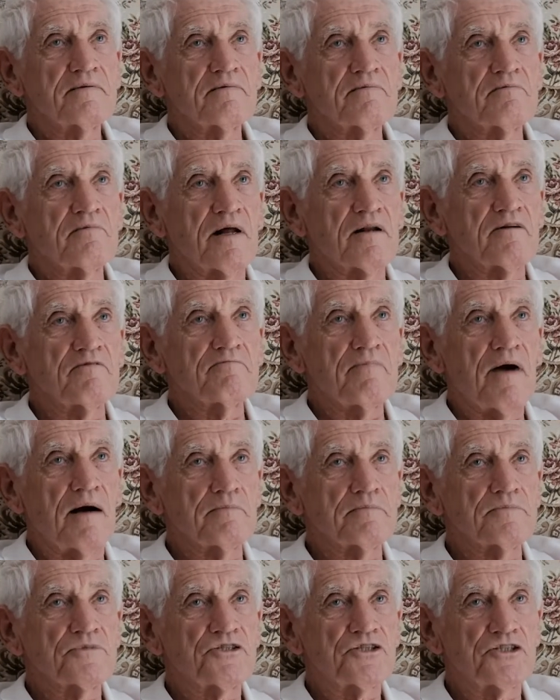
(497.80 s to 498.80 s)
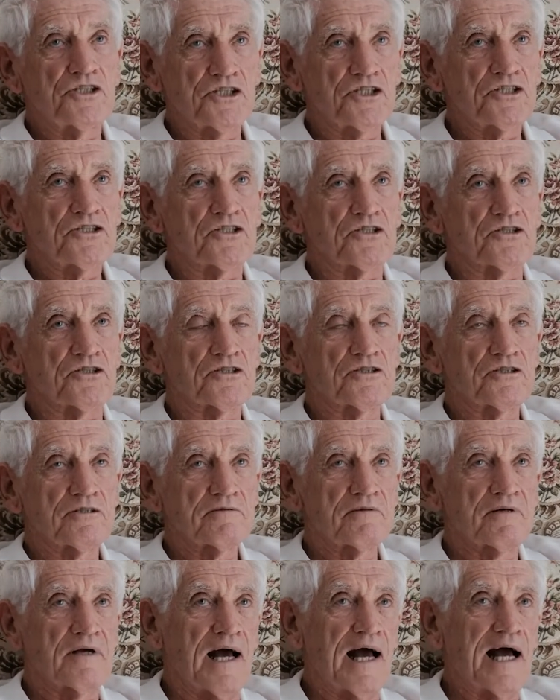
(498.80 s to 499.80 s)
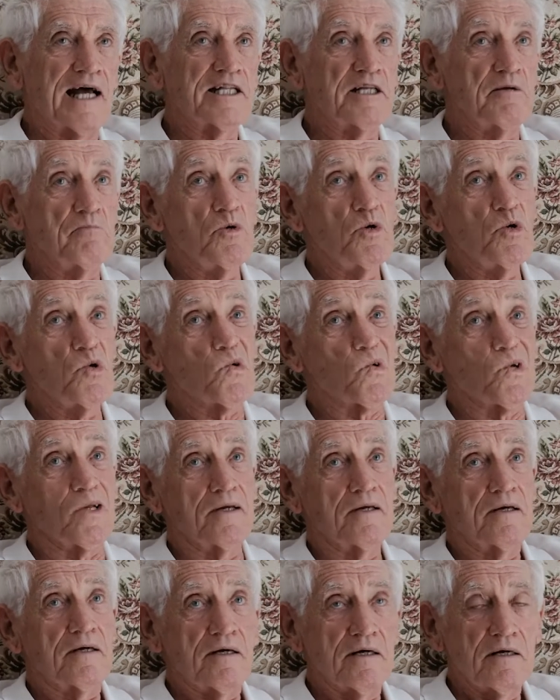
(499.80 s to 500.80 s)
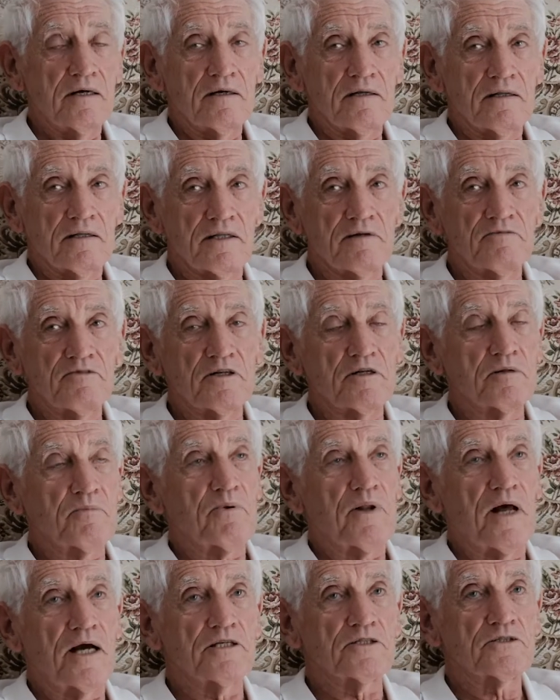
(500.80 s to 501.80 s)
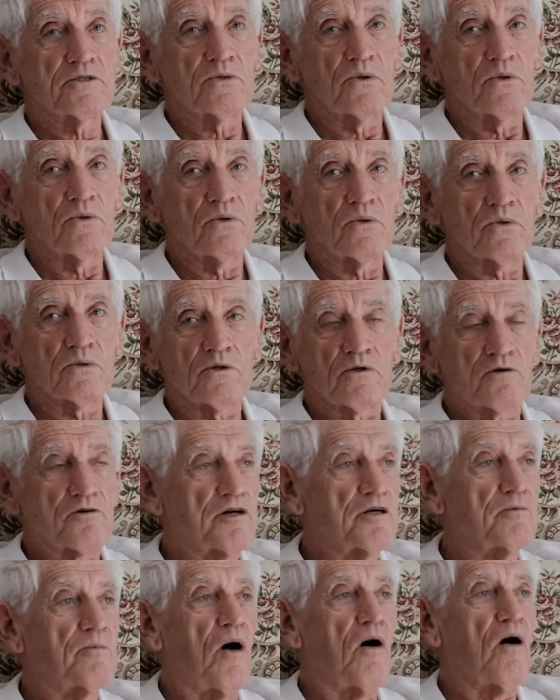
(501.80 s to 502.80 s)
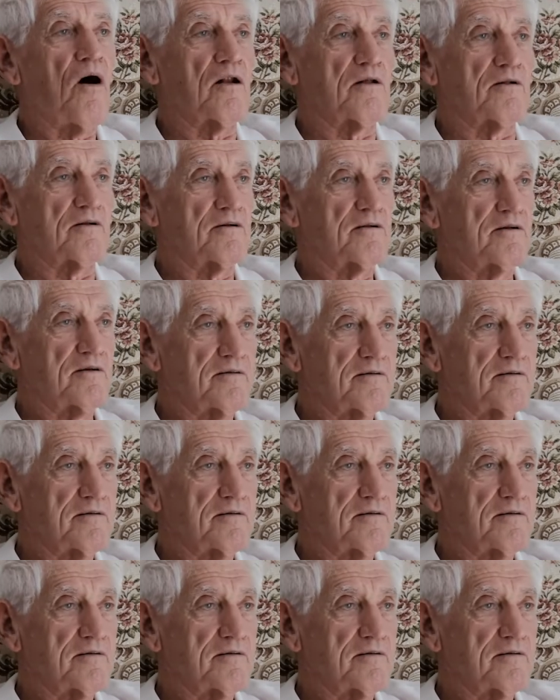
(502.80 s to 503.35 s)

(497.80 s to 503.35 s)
One of Mum's sisters, Auntie Murray, lived at a place called Crib Island,